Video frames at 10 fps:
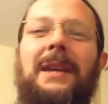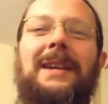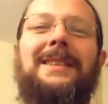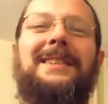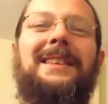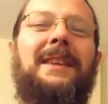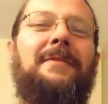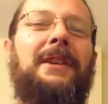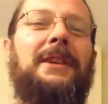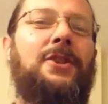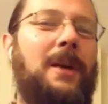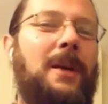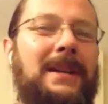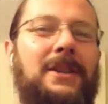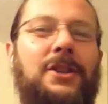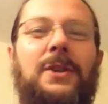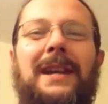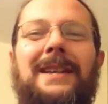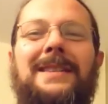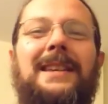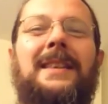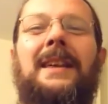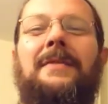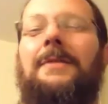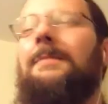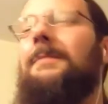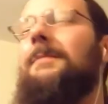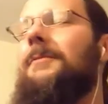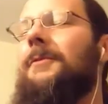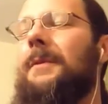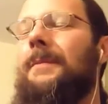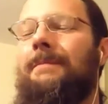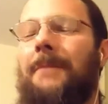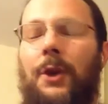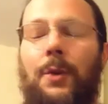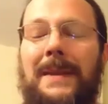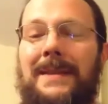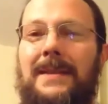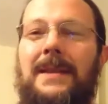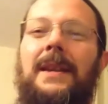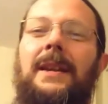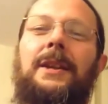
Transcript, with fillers: You can't say that for Andromedans. You can't say that from for humans.